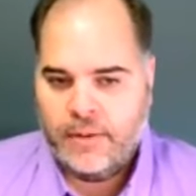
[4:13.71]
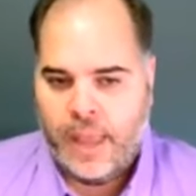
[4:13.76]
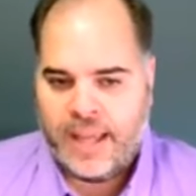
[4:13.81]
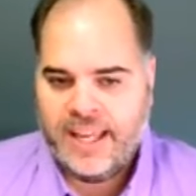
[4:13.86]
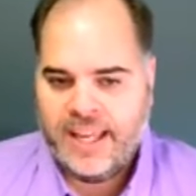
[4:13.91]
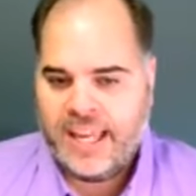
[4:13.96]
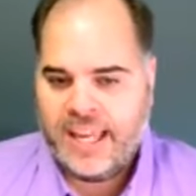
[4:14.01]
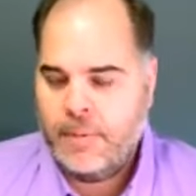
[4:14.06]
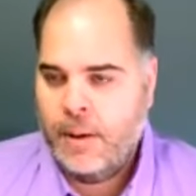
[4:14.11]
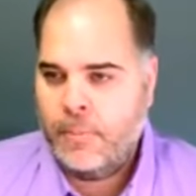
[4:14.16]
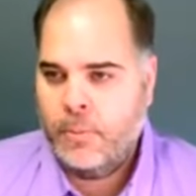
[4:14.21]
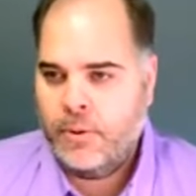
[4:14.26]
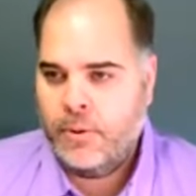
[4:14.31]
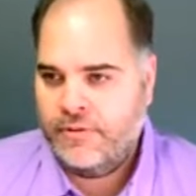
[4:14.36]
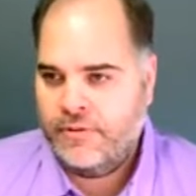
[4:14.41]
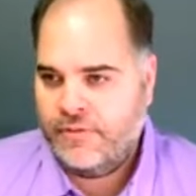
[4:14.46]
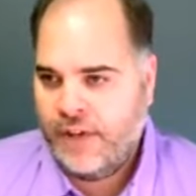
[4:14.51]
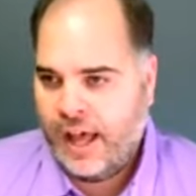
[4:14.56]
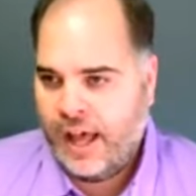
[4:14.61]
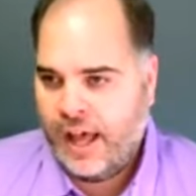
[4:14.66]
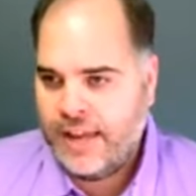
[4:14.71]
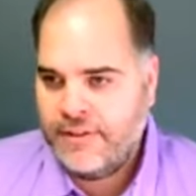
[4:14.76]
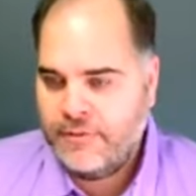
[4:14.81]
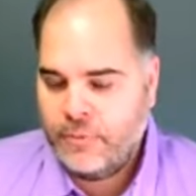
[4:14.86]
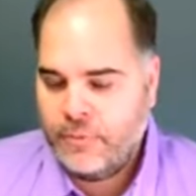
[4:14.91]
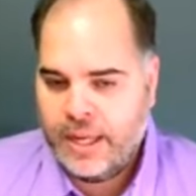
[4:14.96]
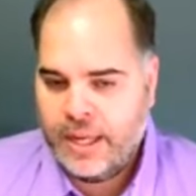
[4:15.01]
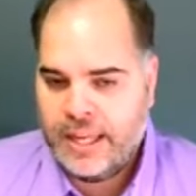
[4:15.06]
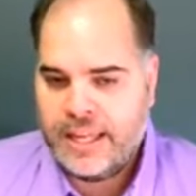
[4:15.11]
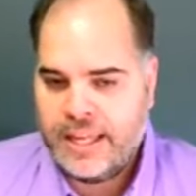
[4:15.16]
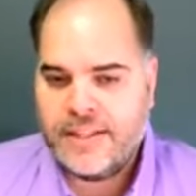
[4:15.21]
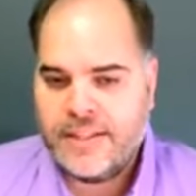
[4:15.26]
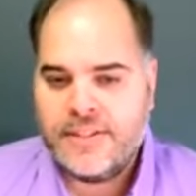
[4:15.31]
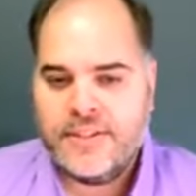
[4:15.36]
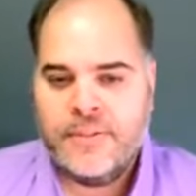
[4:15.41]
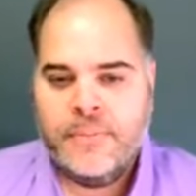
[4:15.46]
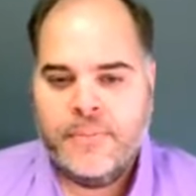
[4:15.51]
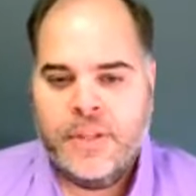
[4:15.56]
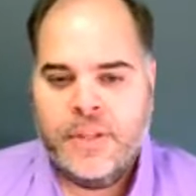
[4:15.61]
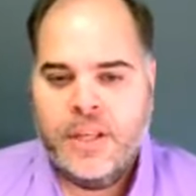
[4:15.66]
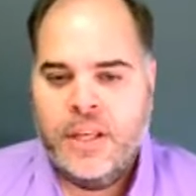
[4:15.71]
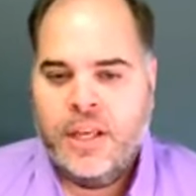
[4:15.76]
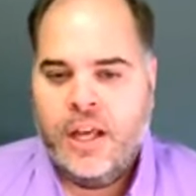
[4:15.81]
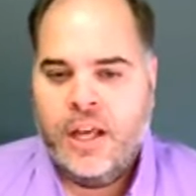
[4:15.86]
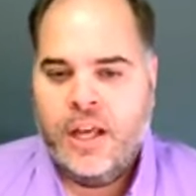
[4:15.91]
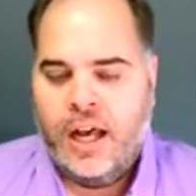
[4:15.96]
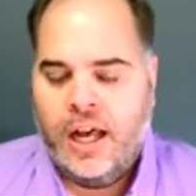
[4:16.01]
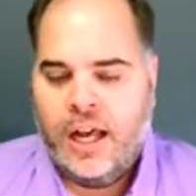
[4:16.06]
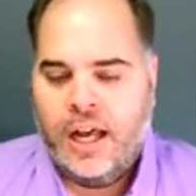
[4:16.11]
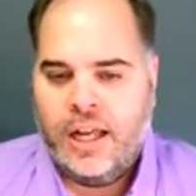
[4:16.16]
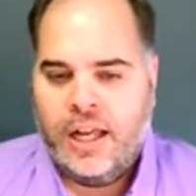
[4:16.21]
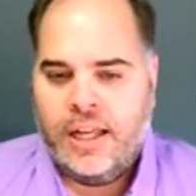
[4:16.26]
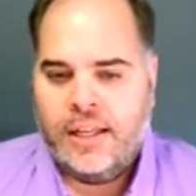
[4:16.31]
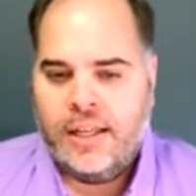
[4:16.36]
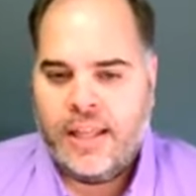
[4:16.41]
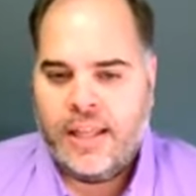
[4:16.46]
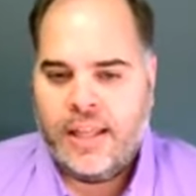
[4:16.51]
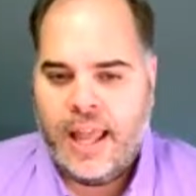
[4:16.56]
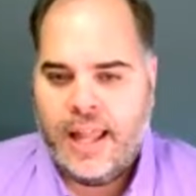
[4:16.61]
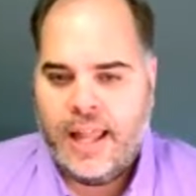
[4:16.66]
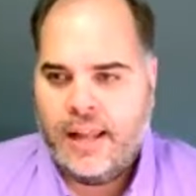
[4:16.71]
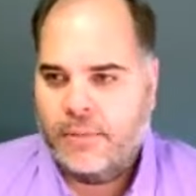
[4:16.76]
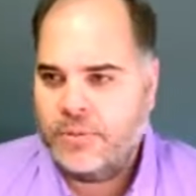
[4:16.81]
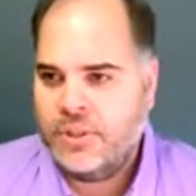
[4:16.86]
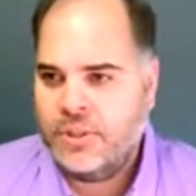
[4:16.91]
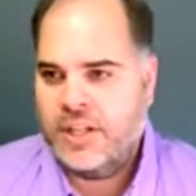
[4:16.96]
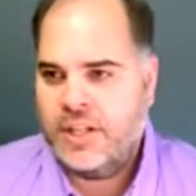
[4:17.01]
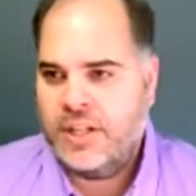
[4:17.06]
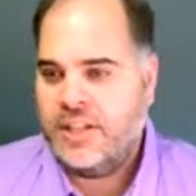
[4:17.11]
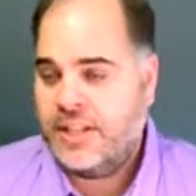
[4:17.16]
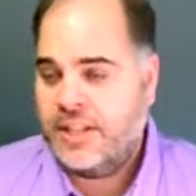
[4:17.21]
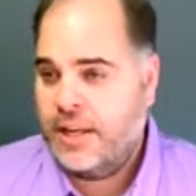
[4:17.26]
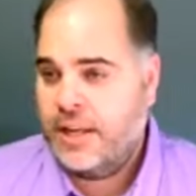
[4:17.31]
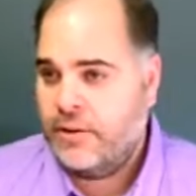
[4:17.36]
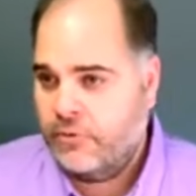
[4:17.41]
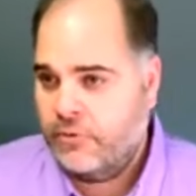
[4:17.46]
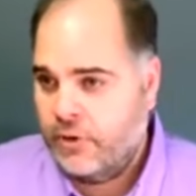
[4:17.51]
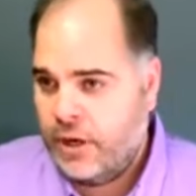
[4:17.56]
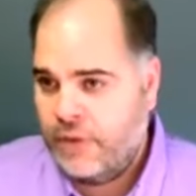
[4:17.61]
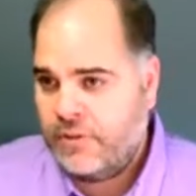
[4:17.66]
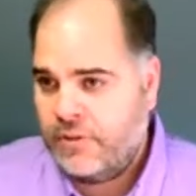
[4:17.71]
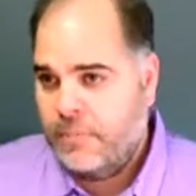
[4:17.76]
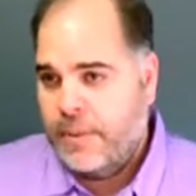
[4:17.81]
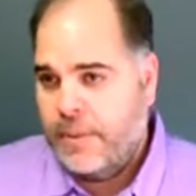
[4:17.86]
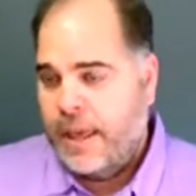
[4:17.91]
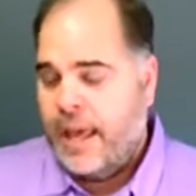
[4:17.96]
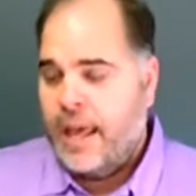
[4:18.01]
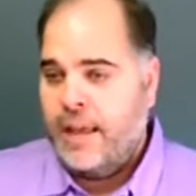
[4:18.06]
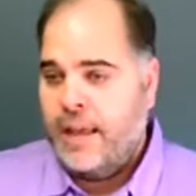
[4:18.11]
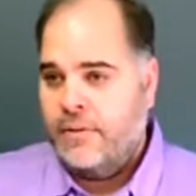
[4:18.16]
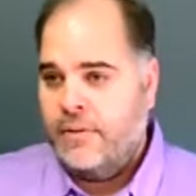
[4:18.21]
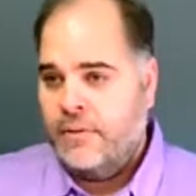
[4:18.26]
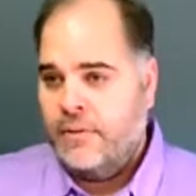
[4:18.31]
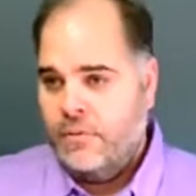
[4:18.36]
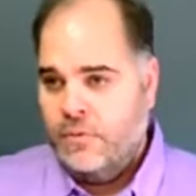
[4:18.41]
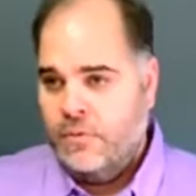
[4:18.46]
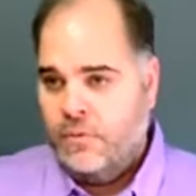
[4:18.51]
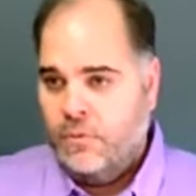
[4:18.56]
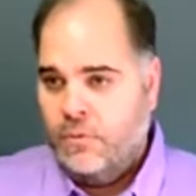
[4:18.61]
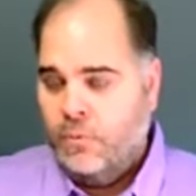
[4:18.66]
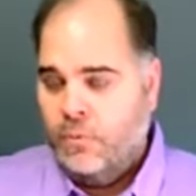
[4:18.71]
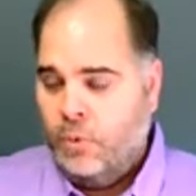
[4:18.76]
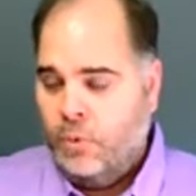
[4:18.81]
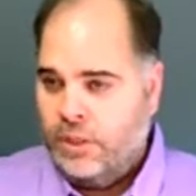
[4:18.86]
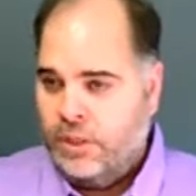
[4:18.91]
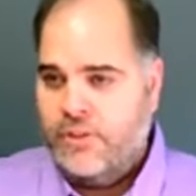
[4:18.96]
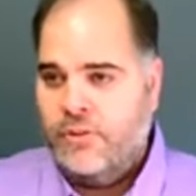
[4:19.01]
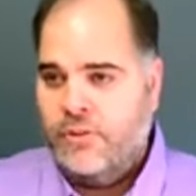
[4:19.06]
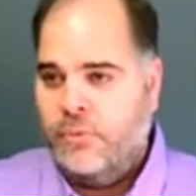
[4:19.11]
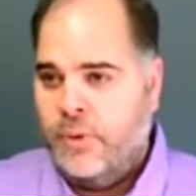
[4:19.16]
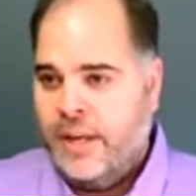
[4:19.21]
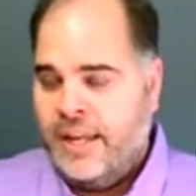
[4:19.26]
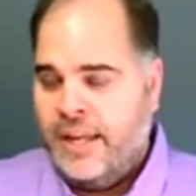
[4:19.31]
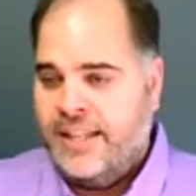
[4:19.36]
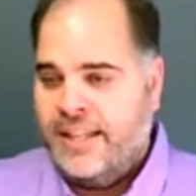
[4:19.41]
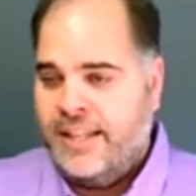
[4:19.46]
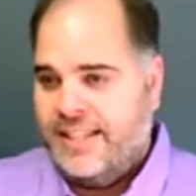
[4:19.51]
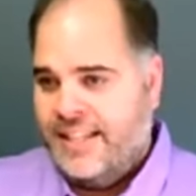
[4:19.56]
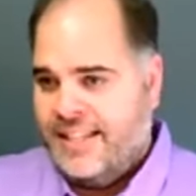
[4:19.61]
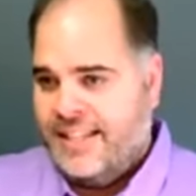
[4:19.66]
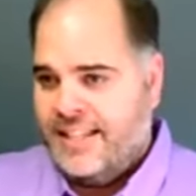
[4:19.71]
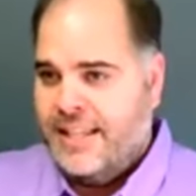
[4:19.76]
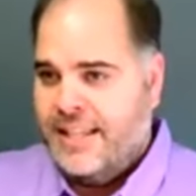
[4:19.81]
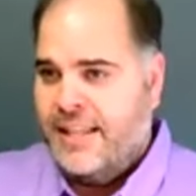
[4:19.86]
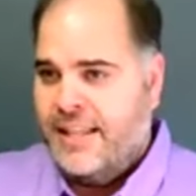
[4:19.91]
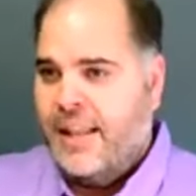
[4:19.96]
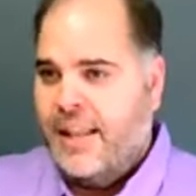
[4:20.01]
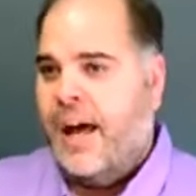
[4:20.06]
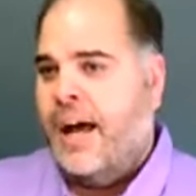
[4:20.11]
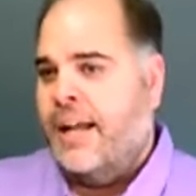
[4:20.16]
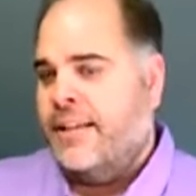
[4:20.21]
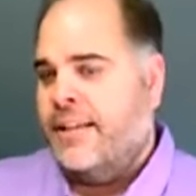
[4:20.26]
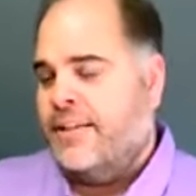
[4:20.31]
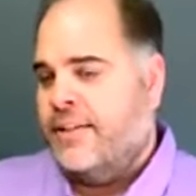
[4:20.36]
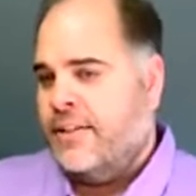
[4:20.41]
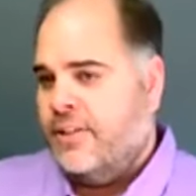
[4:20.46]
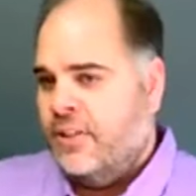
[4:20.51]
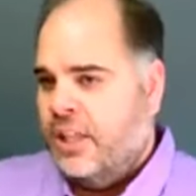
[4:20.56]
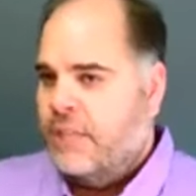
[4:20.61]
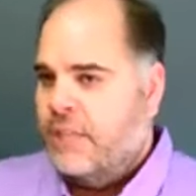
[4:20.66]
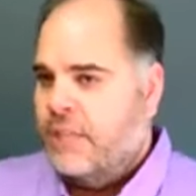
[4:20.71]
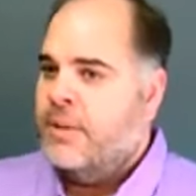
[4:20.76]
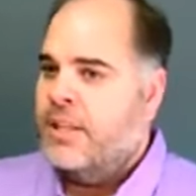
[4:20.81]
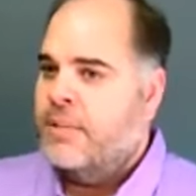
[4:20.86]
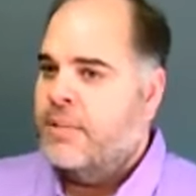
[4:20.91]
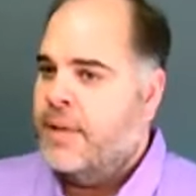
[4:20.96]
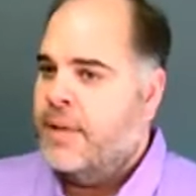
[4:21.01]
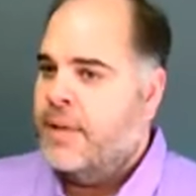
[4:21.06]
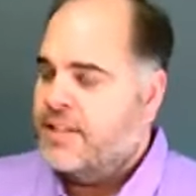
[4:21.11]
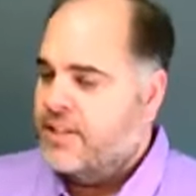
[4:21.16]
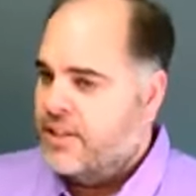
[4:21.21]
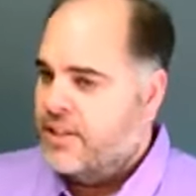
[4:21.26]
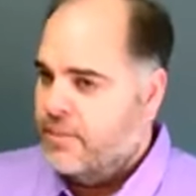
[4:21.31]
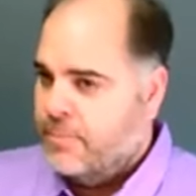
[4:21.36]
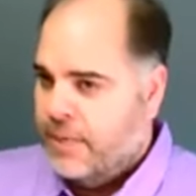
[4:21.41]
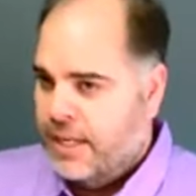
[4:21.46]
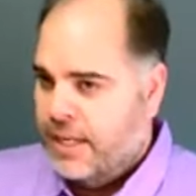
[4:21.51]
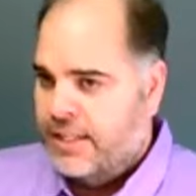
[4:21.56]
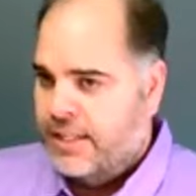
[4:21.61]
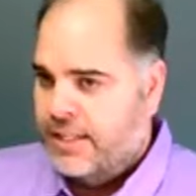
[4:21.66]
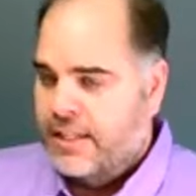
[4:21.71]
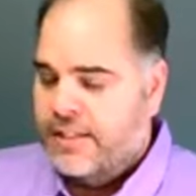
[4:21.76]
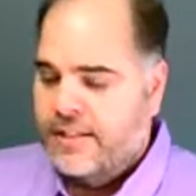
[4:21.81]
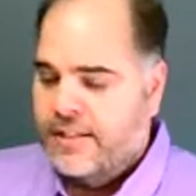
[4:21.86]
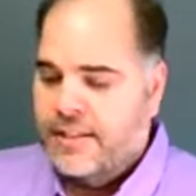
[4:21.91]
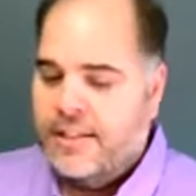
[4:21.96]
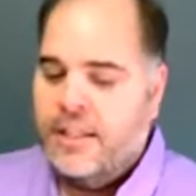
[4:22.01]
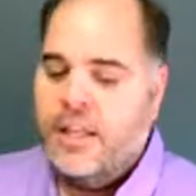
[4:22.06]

I came up with 5 ways, and I'm just going to say right off the bat, one of the ways is not claiming them as a dependent.